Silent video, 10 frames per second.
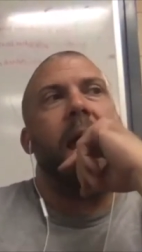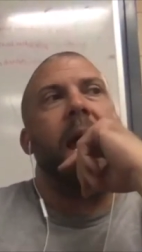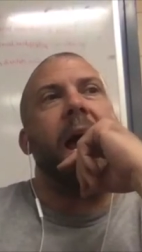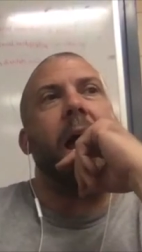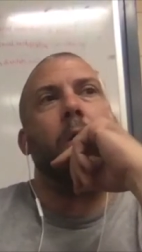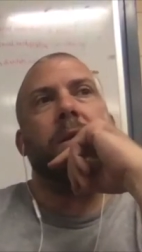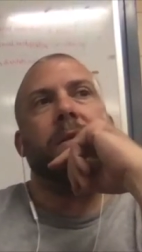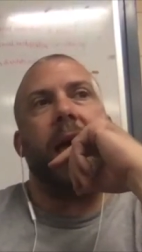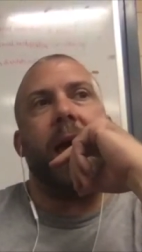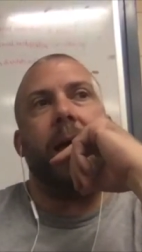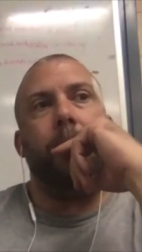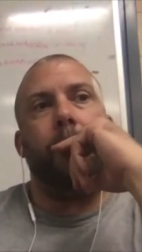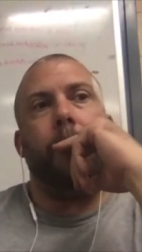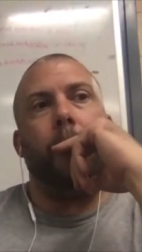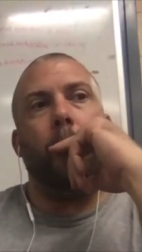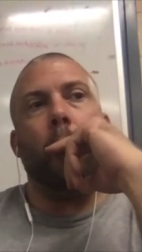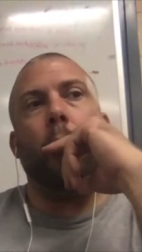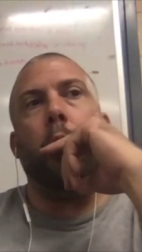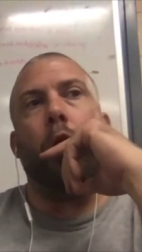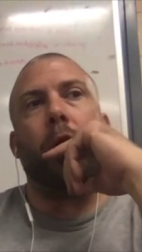How does that
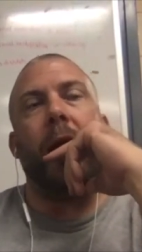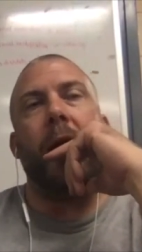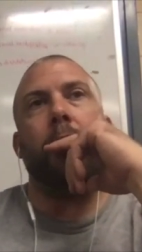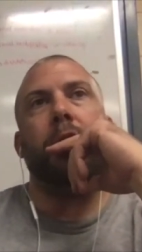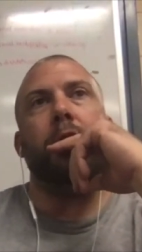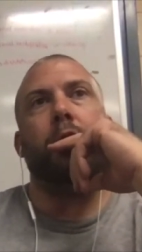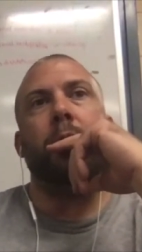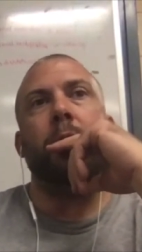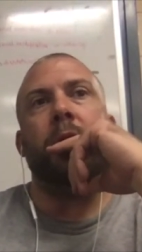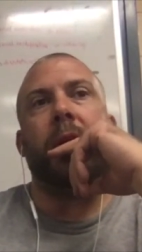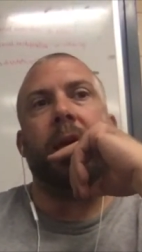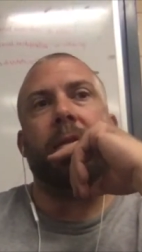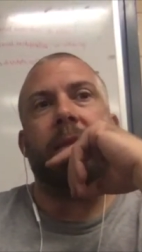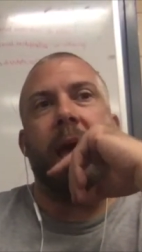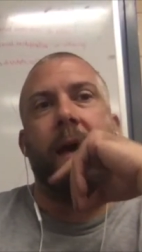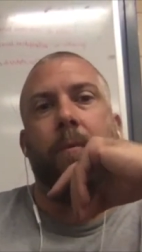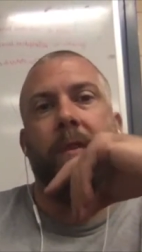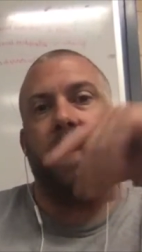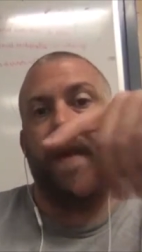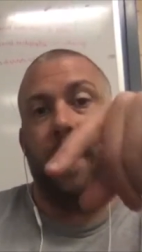work? How do you communicate that with
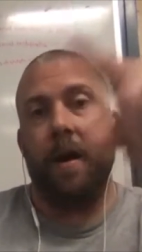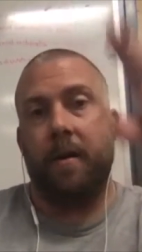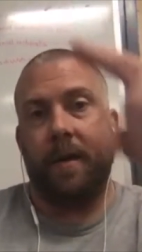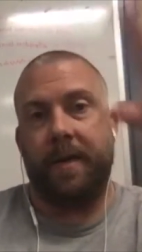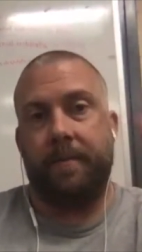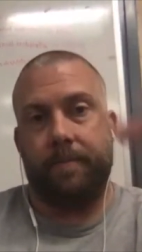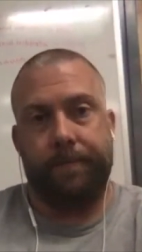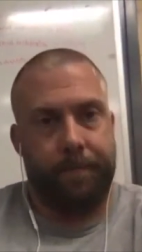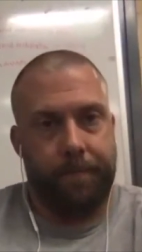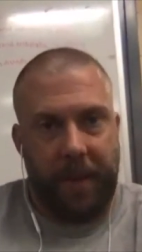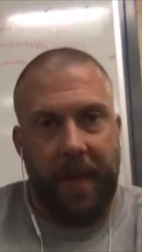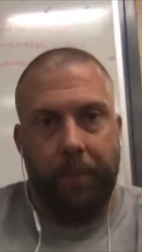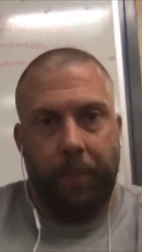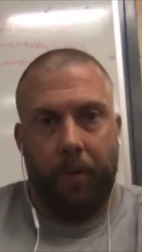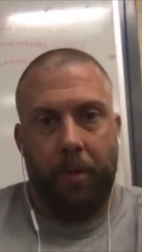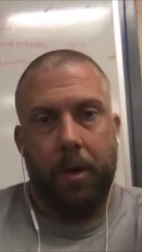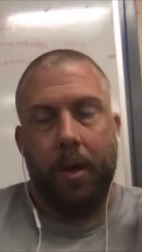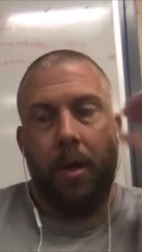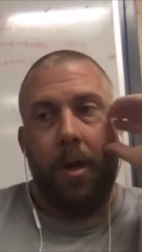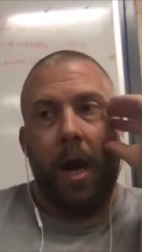their people,
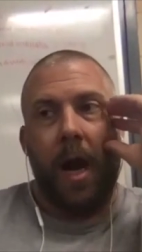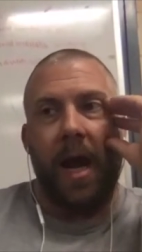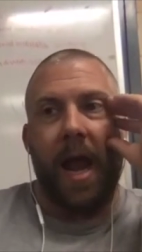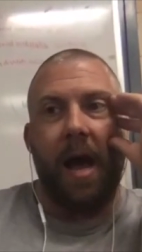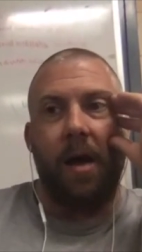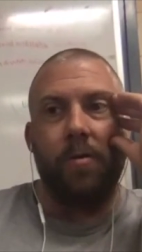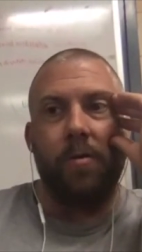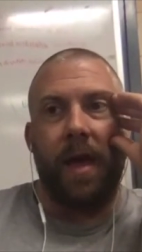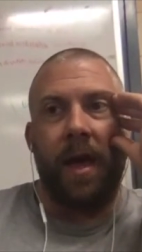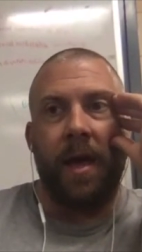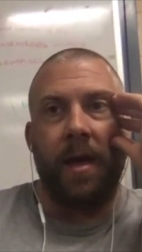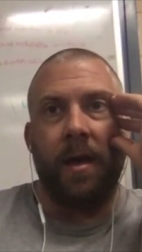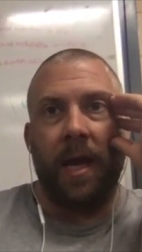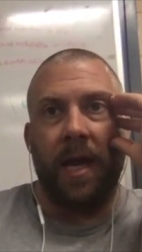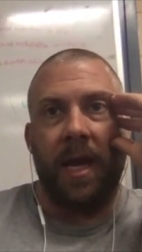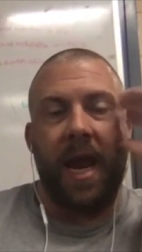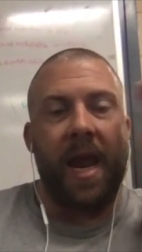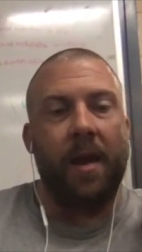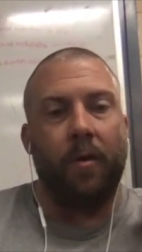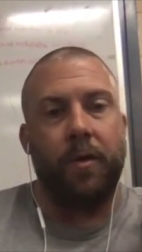and how do they
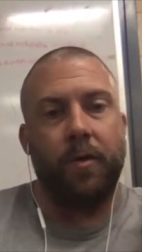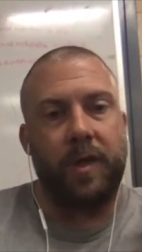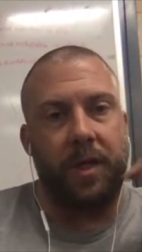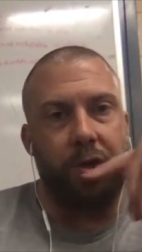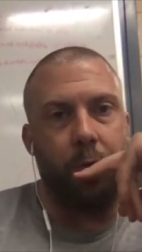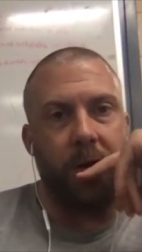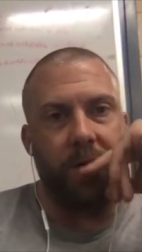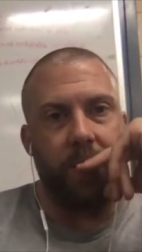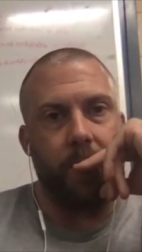handle those situations?